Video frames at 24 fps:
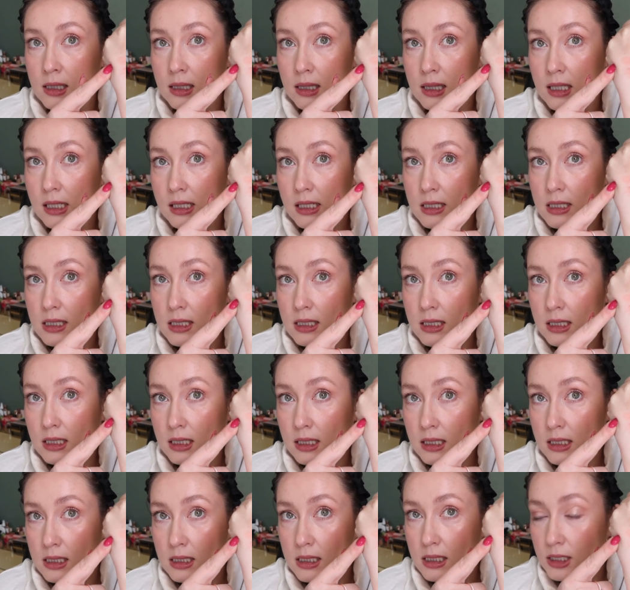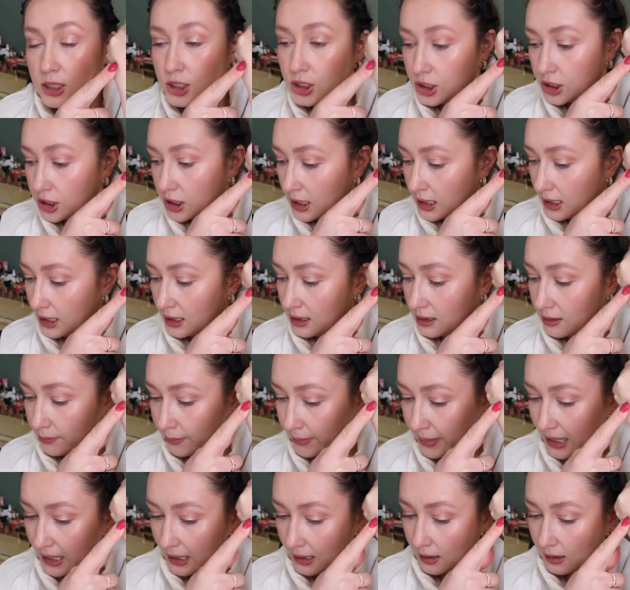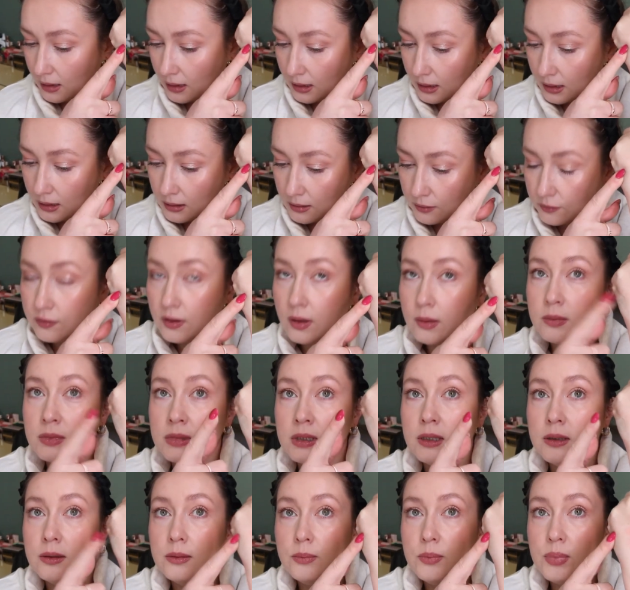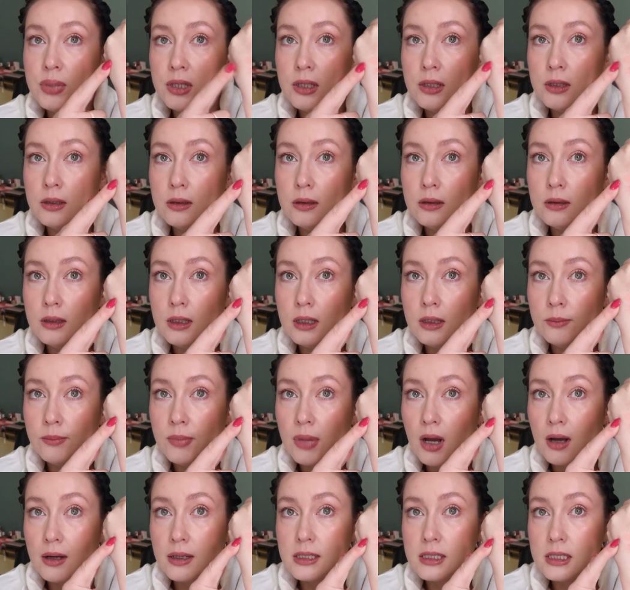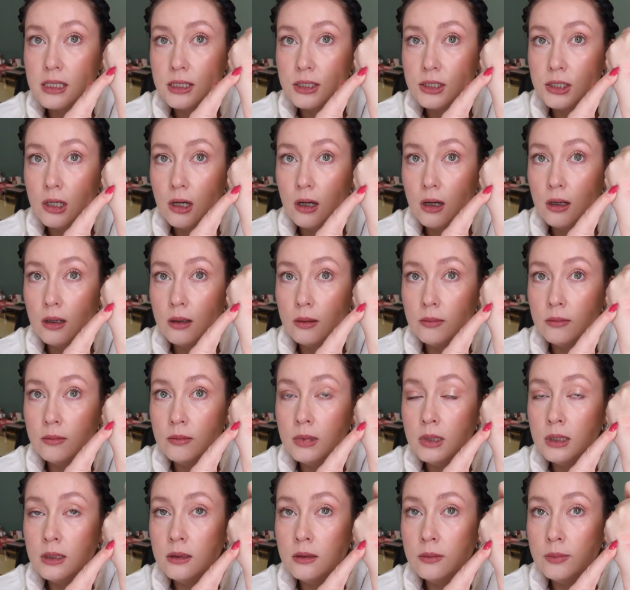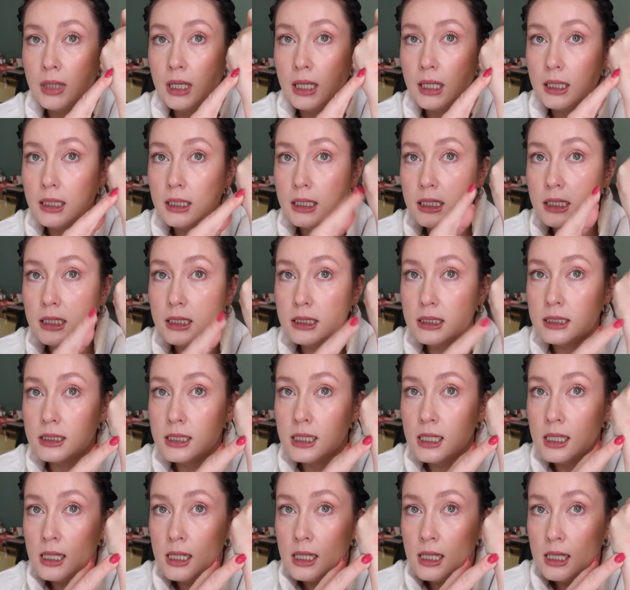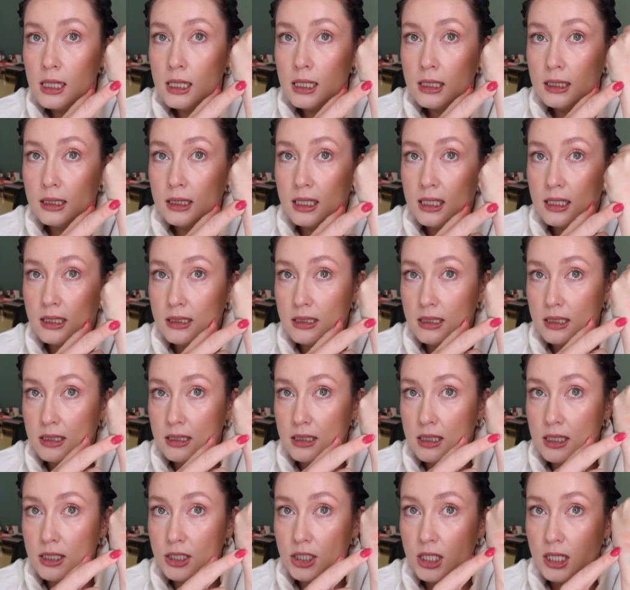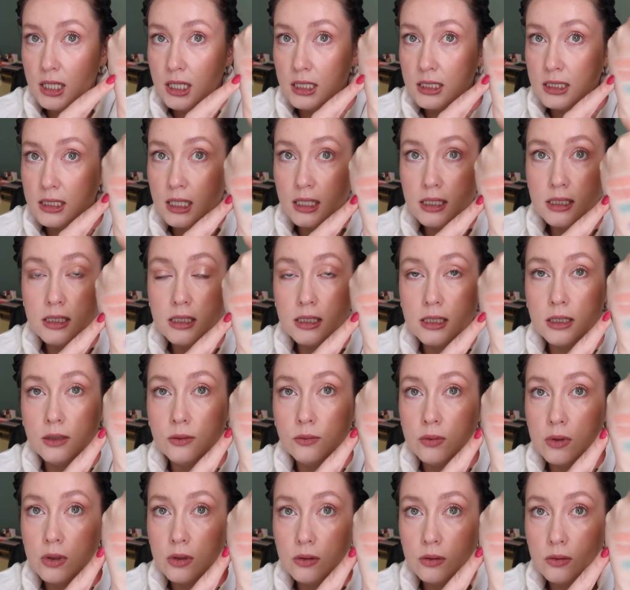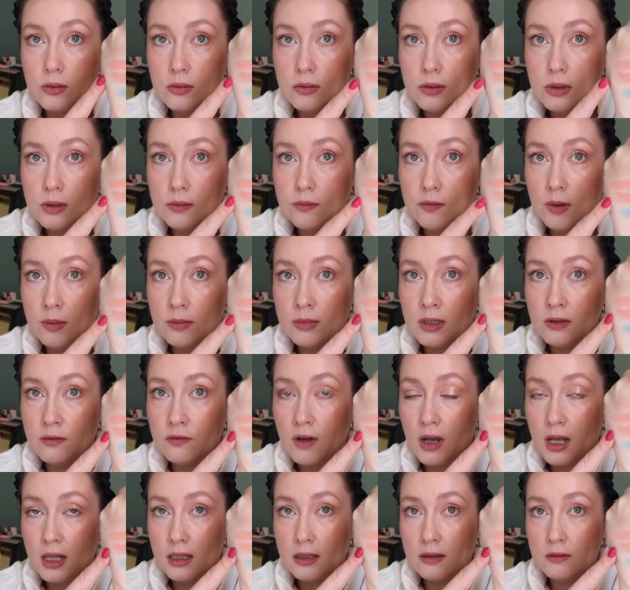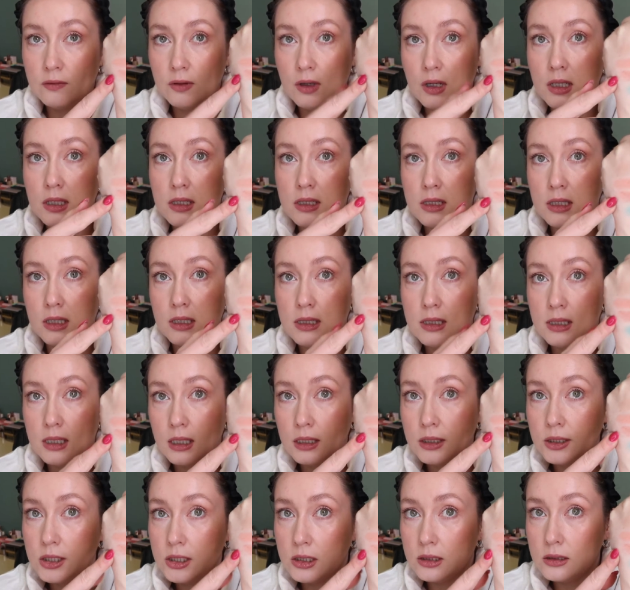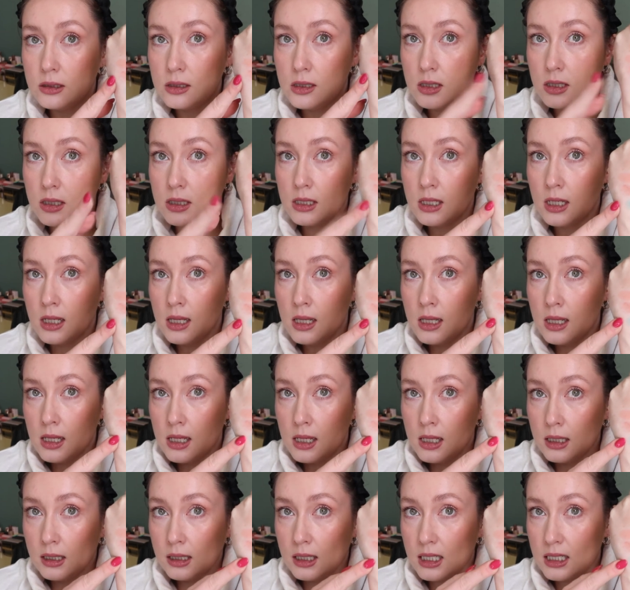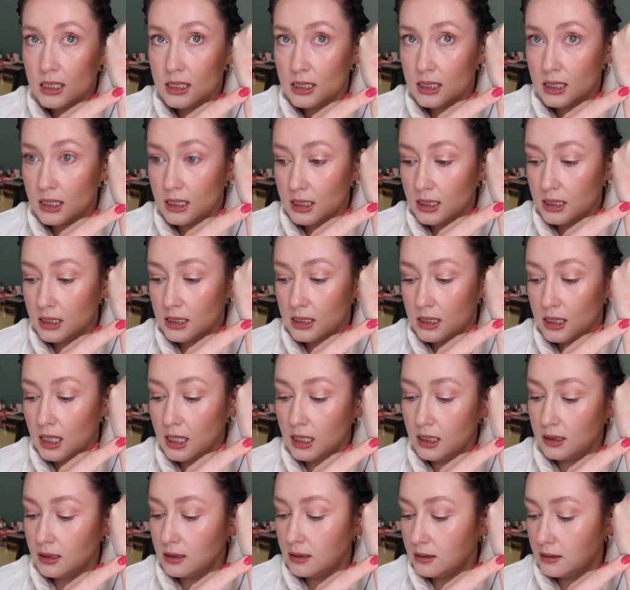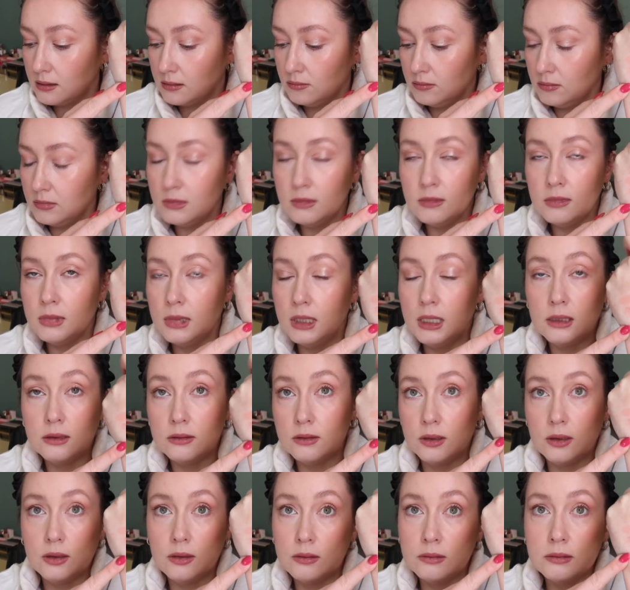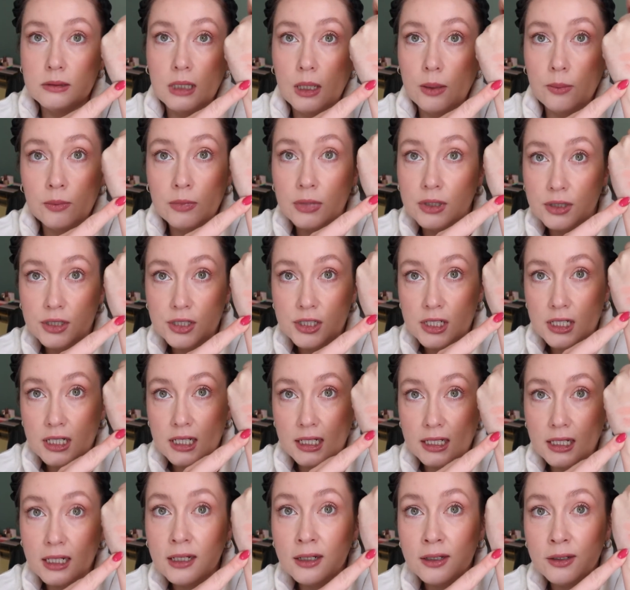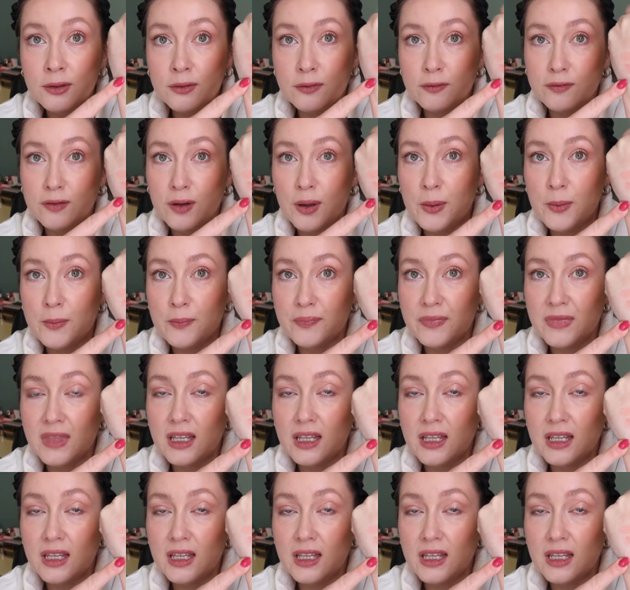This is the shade Belle from the PÜR and BoxyCharm palette. This is the shade Dusty Rose from the Violet Voss Essentials. This is that I don't know, number shade from